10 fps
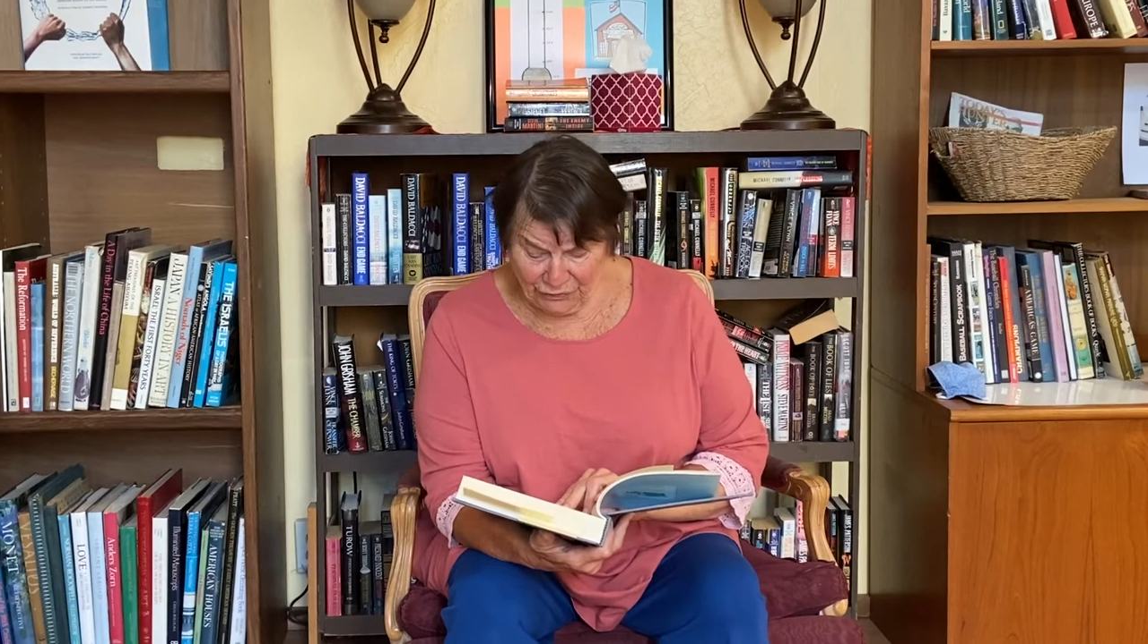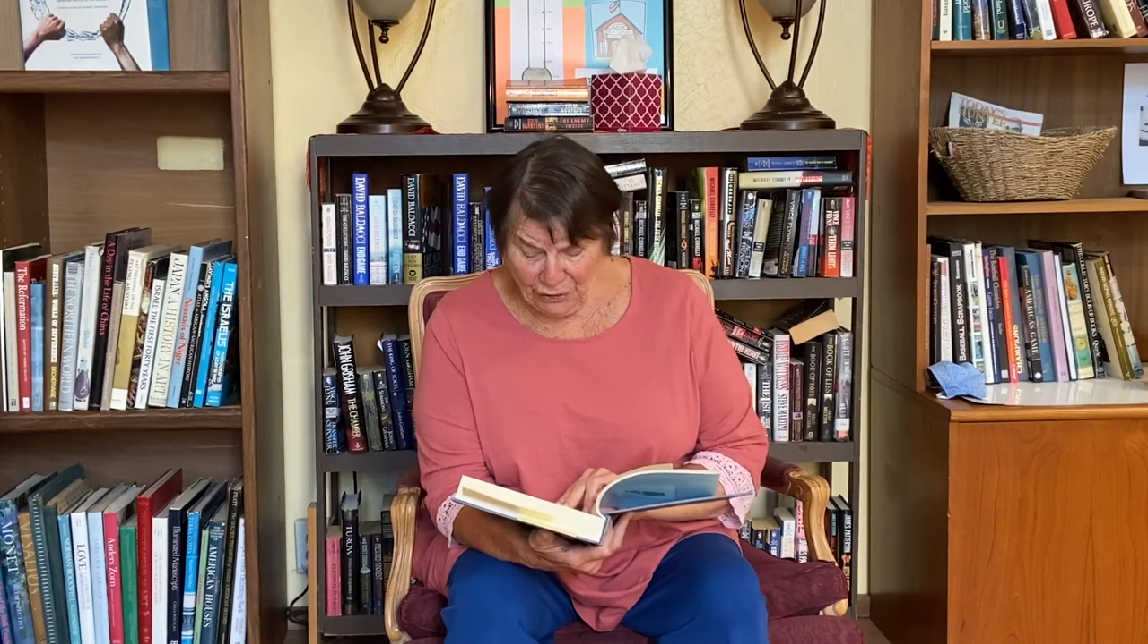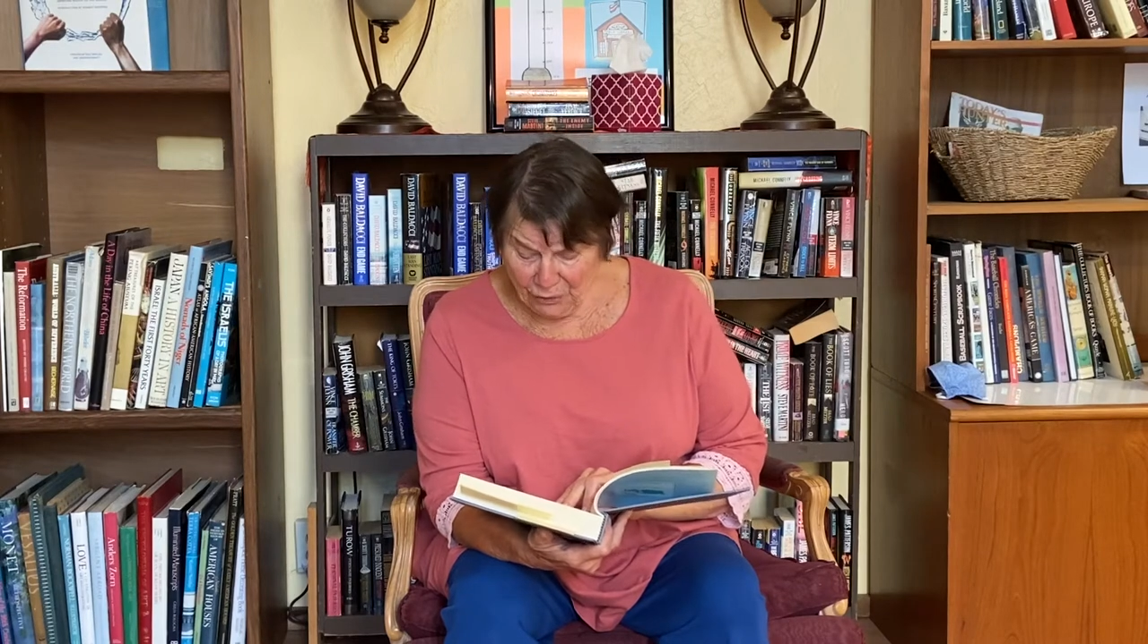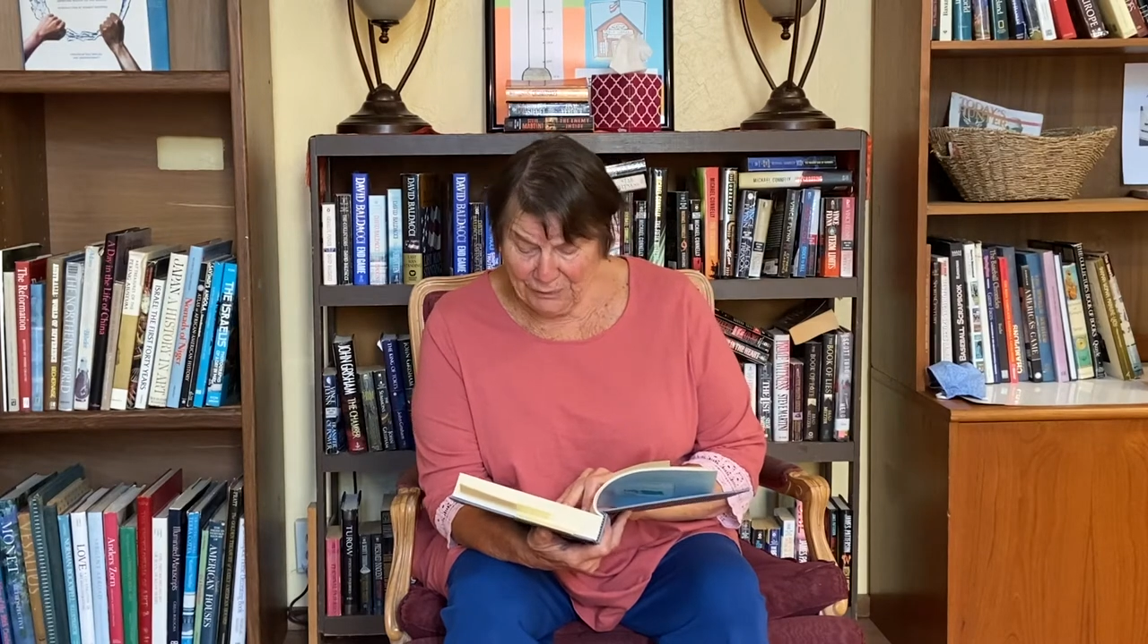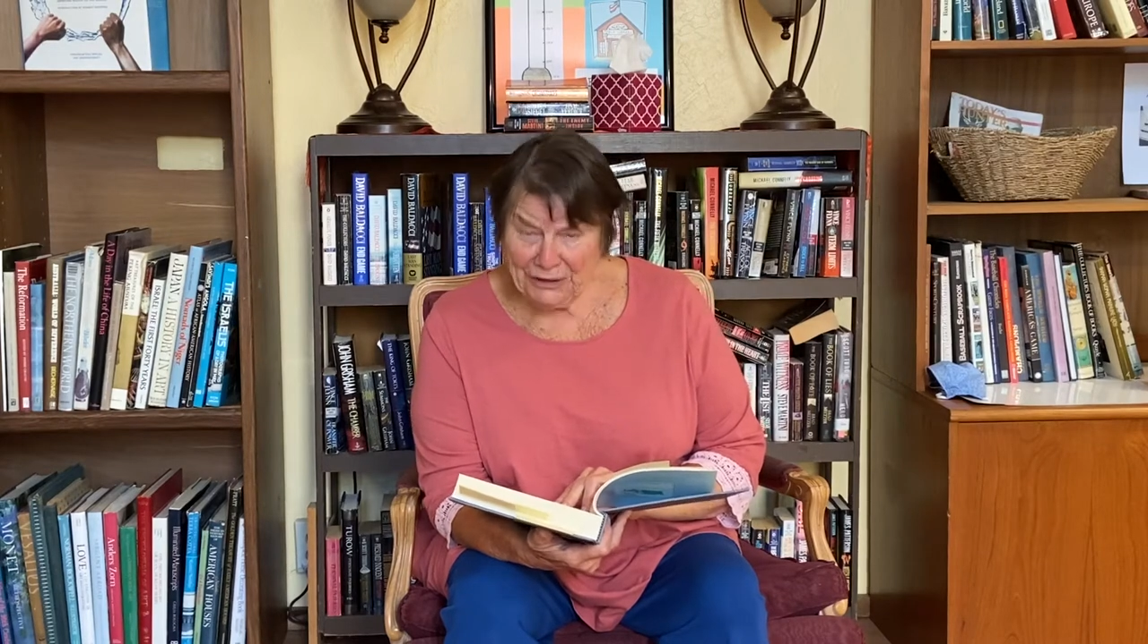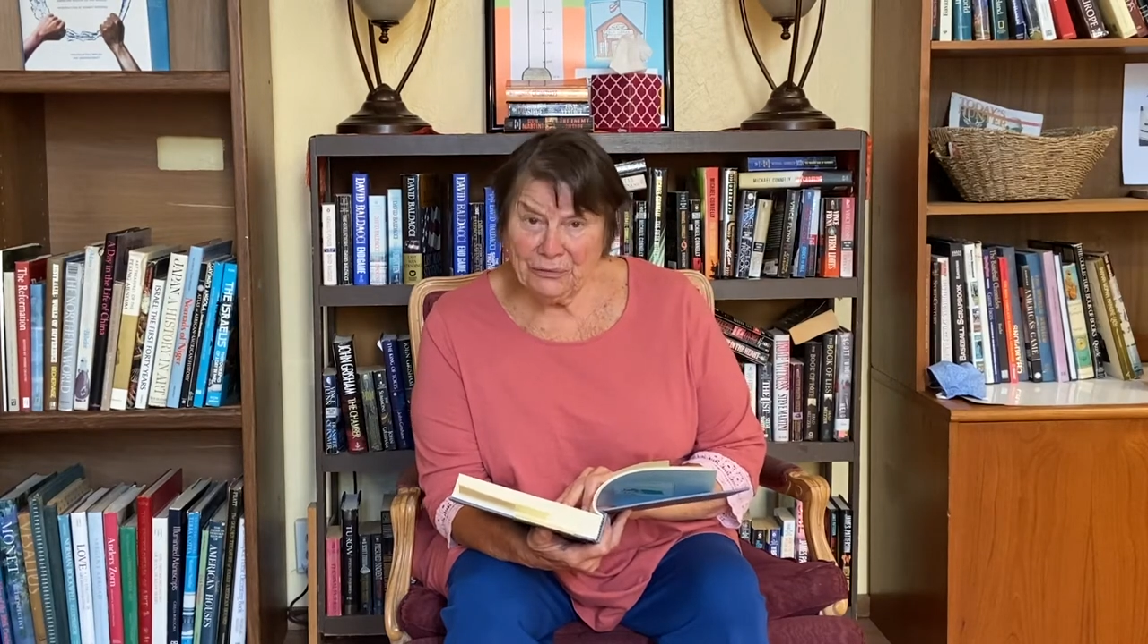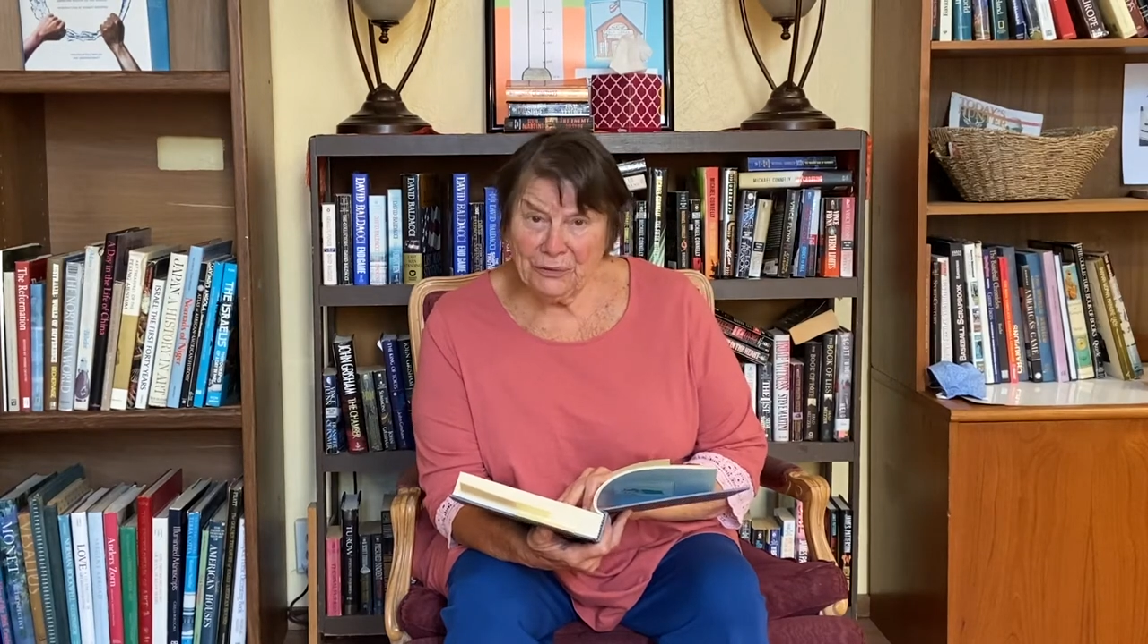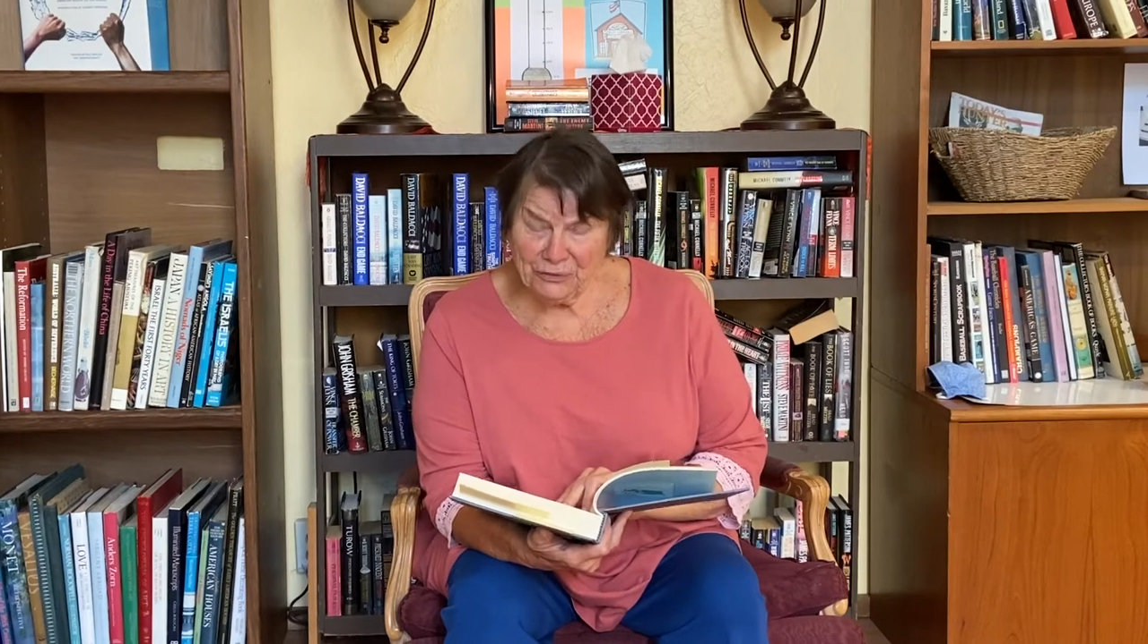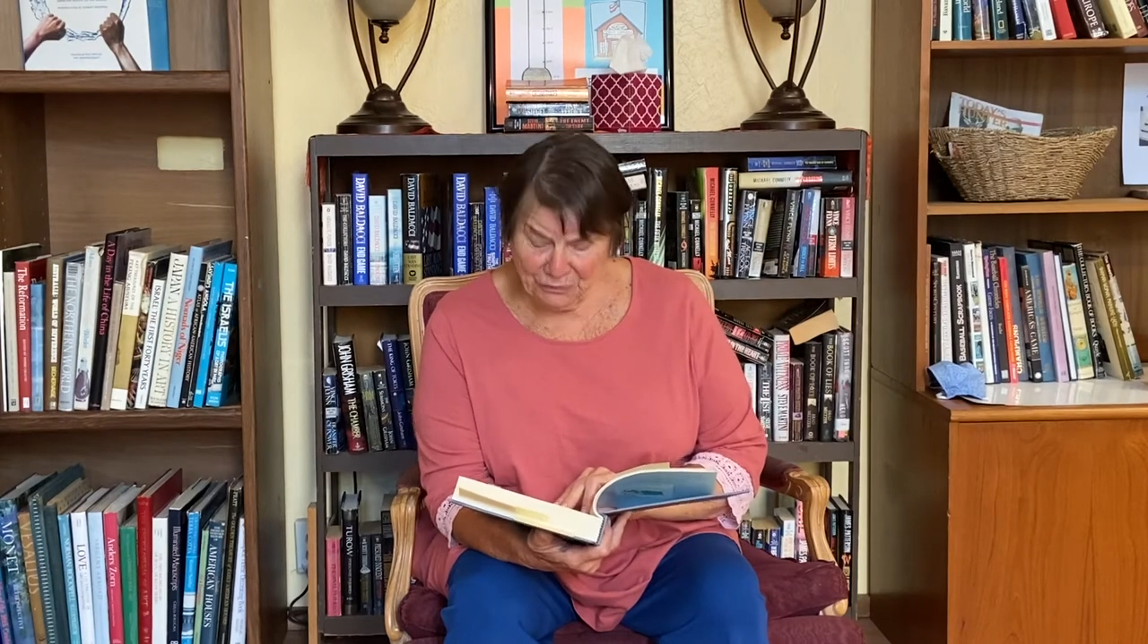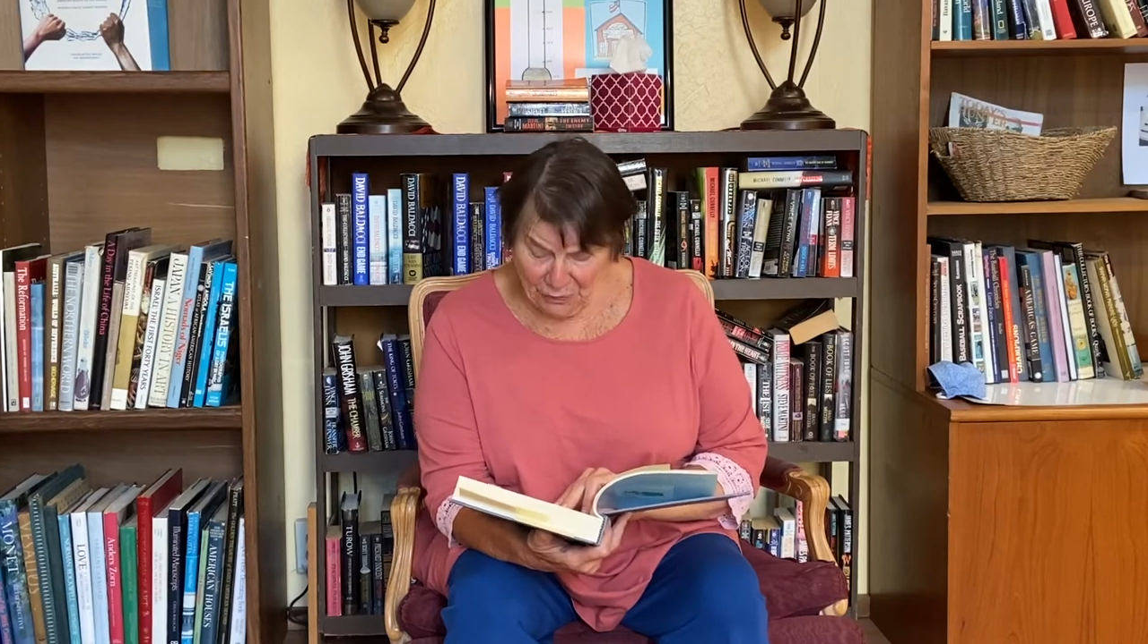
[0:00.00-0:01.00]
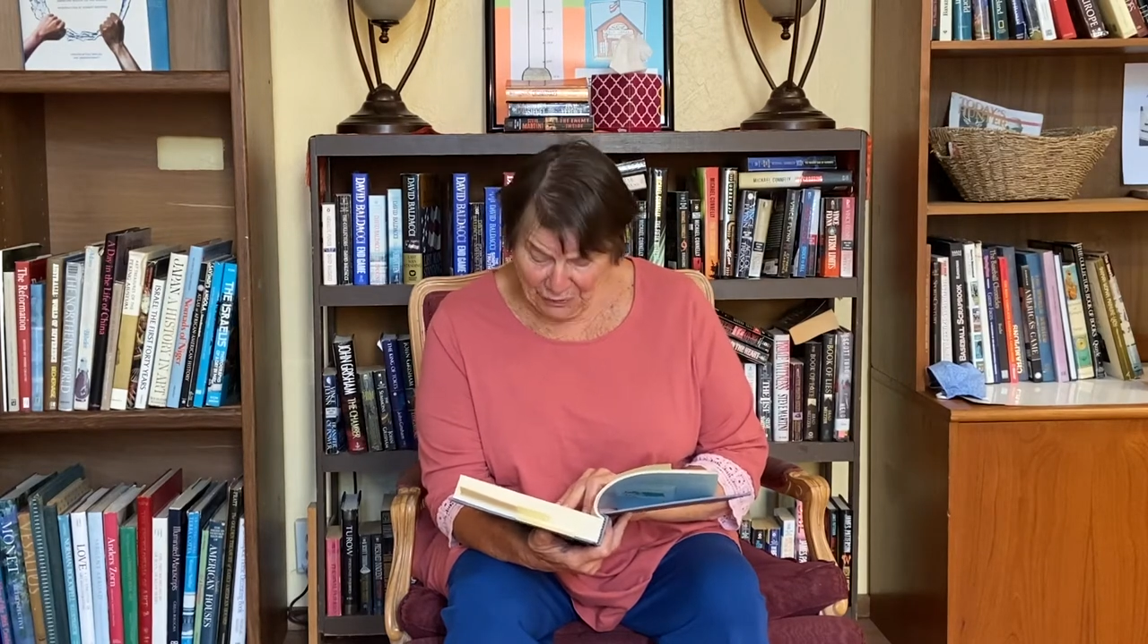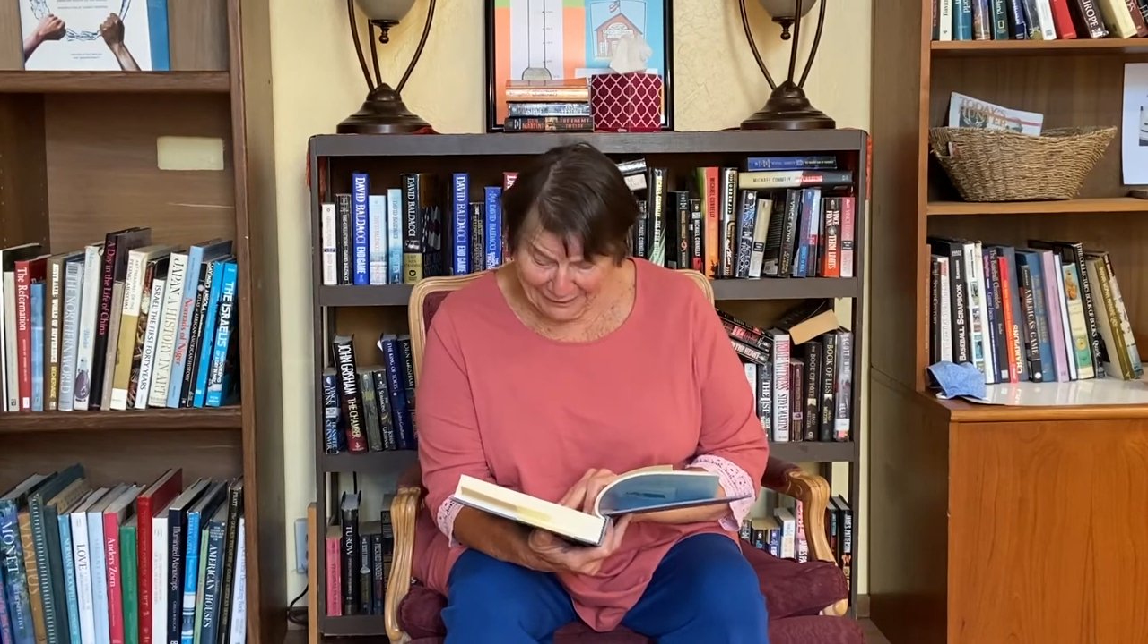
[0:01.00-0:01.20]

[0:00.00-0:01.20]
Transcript: nobody was more